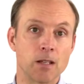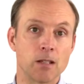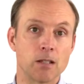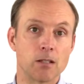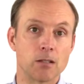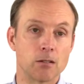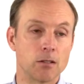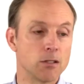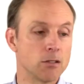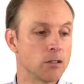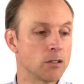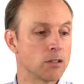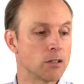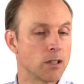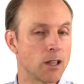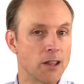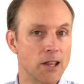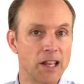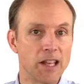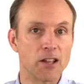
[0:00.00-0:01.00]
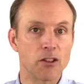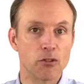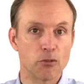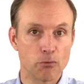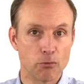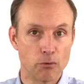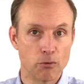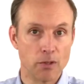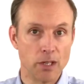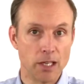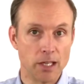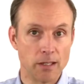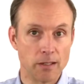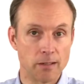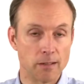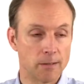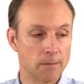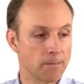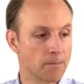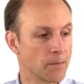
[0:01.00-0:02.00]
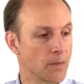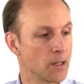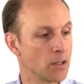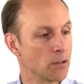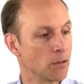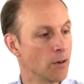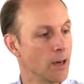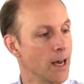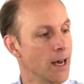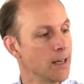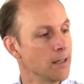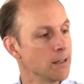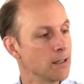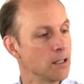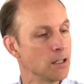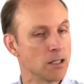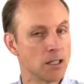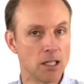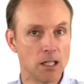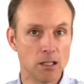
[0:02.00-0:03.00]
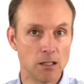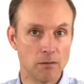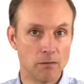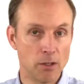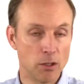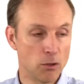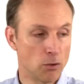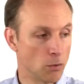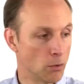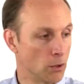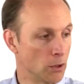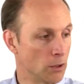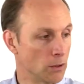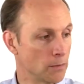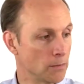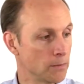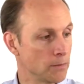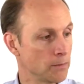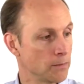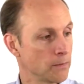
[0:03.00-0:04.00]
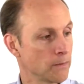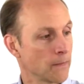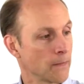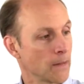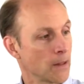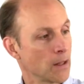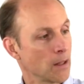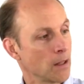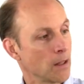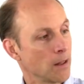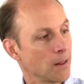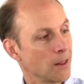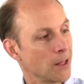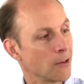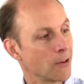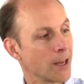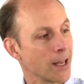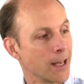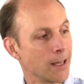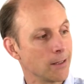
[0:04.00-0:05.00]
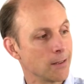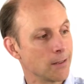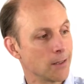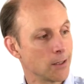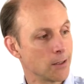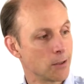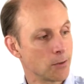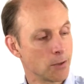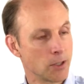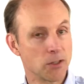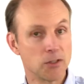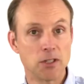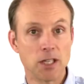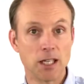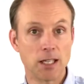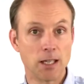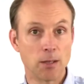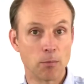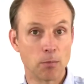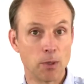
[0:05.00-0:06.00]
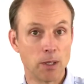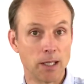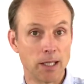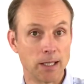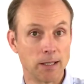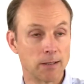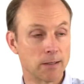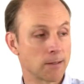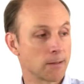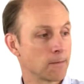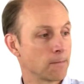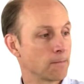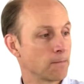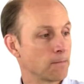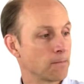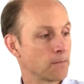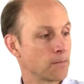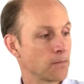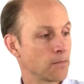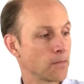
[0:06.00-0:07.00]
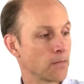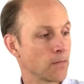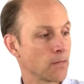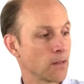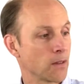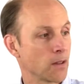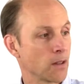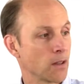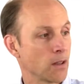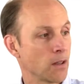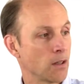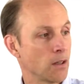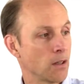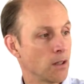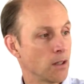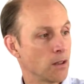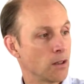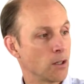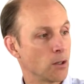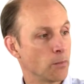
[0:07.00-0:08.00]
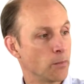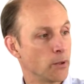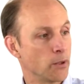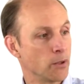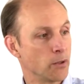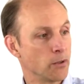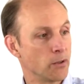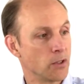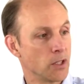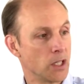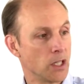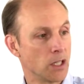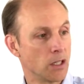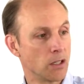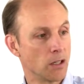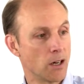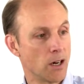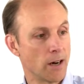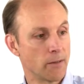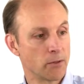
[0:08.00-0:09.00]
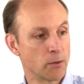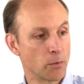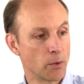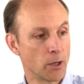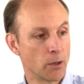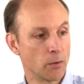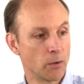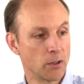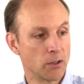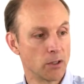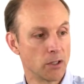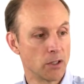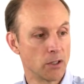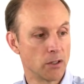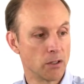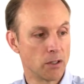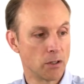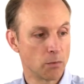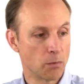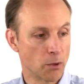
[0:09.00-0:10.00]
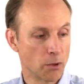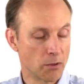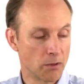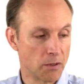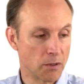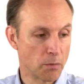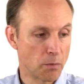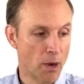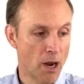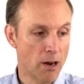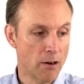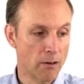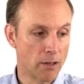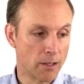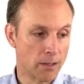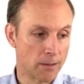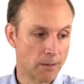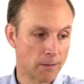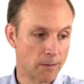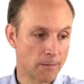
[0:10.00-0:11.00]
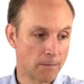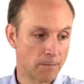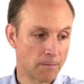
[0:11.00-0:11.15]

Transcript: So let's just think through this. So as this individual, their ancestry is taking place. They're producing offspring, which is this person's parents.